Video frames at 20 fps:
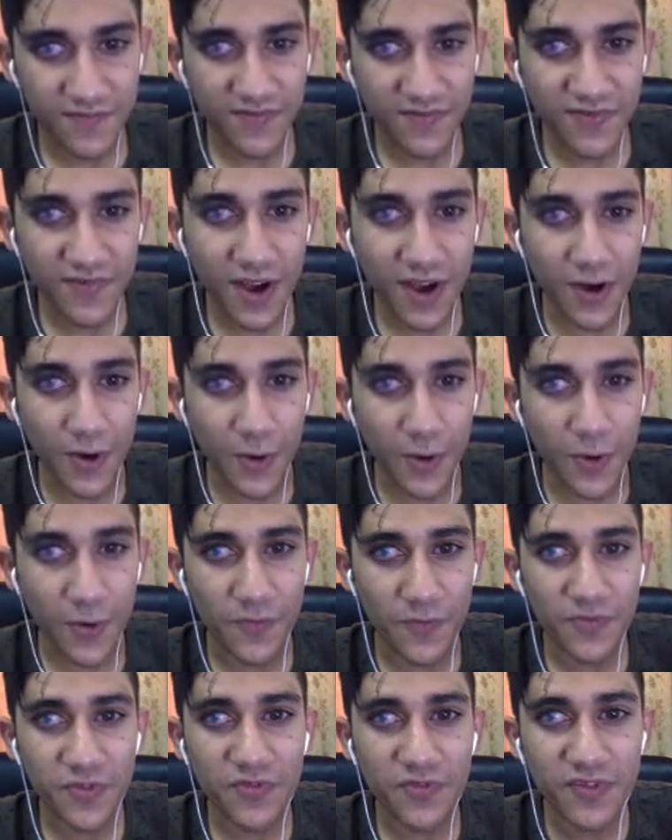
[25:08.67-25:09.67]
Oh,
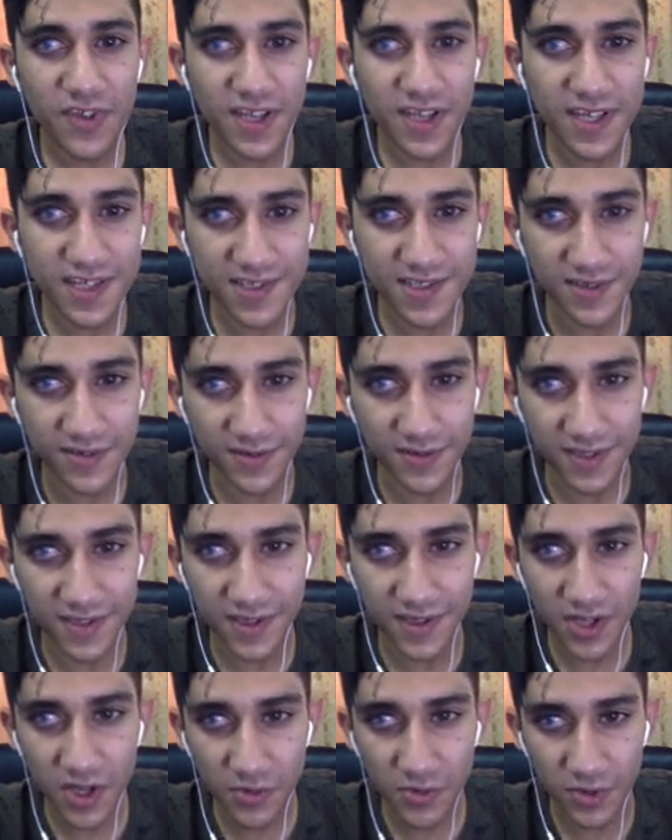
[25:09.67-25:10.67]
we installed it
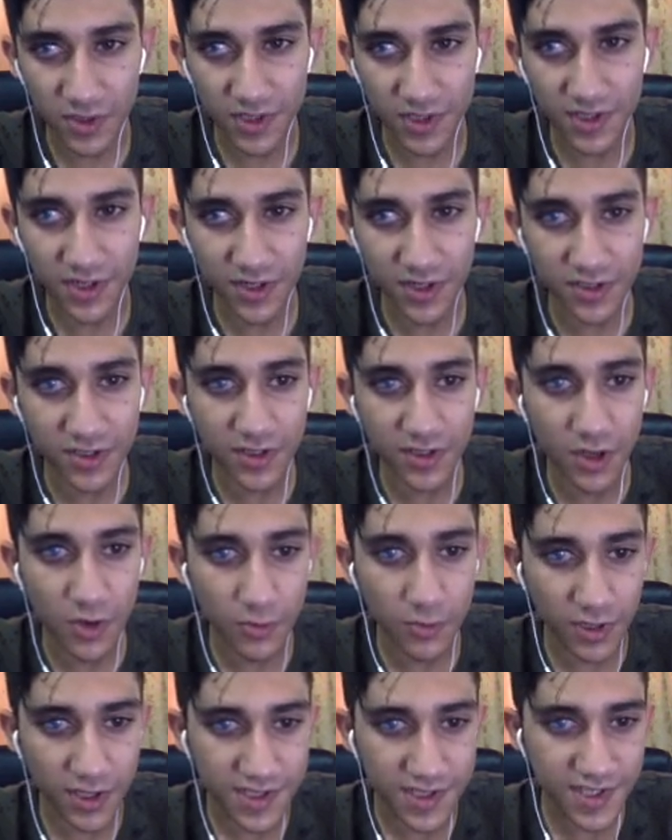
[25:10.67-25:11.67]
locally, not
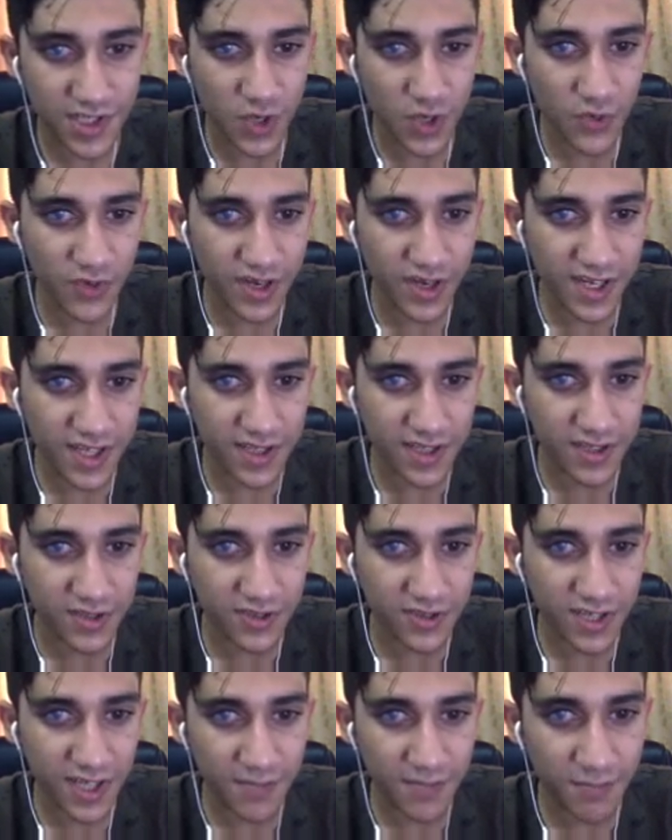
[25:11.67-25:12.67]
globally, so we need to
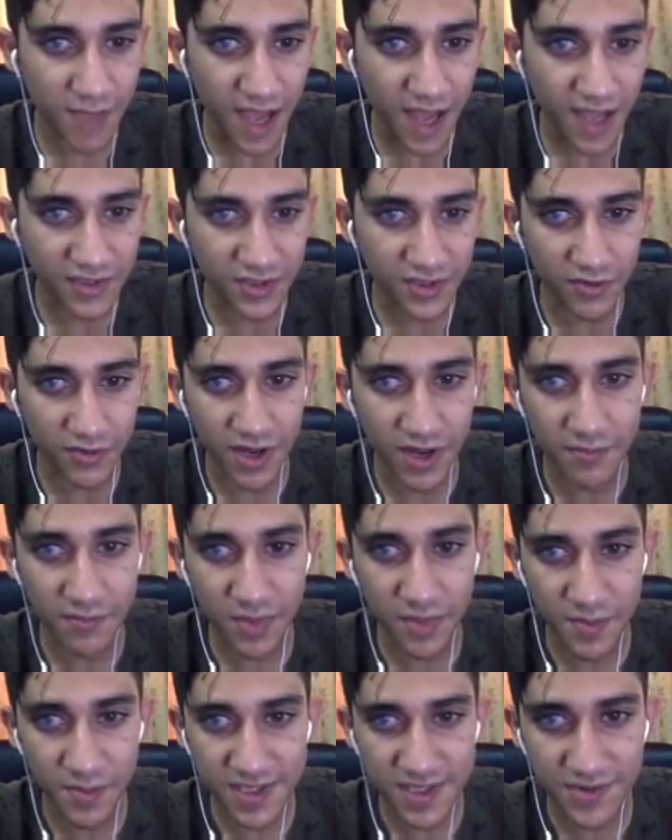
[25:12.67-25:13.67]
get back to our
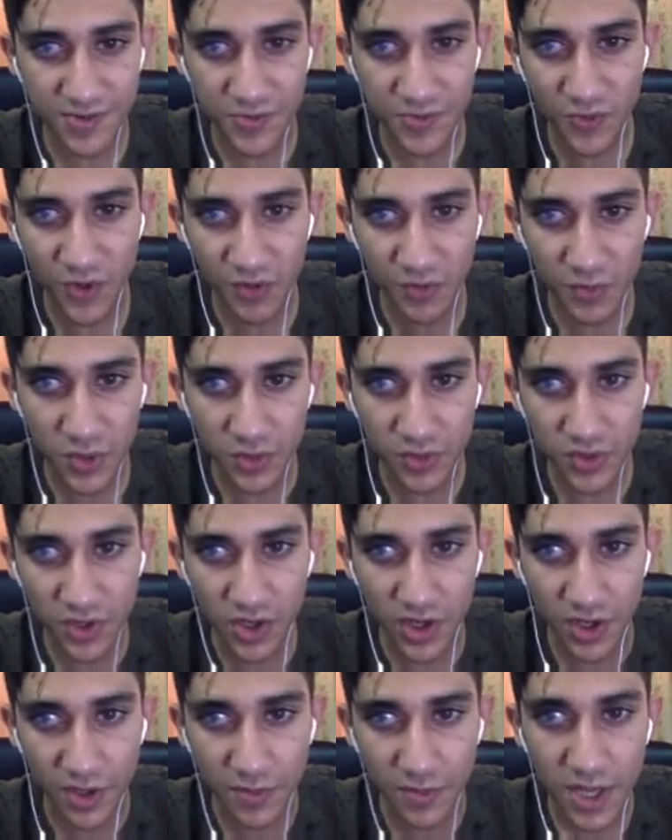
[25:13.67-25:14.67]
npm script one more
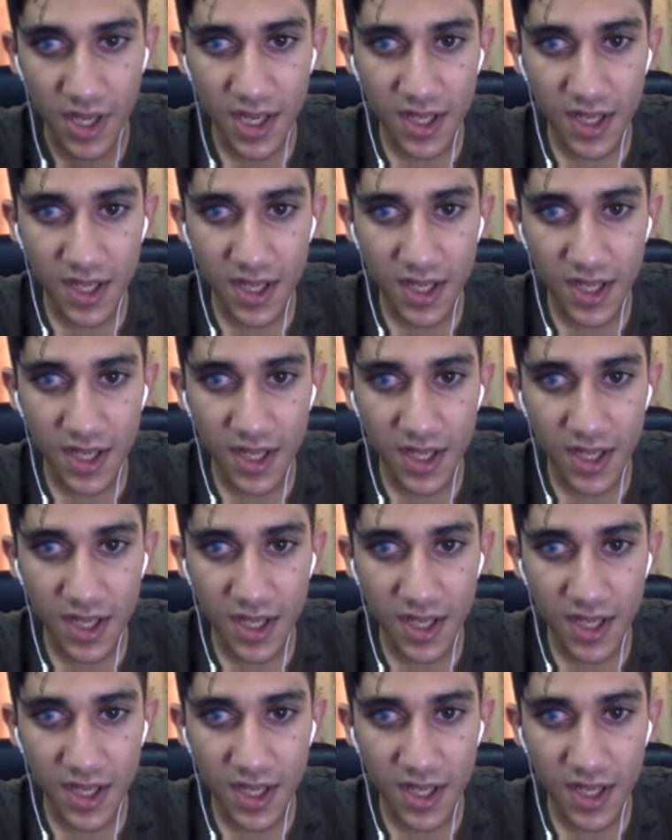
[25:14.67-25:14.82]
time.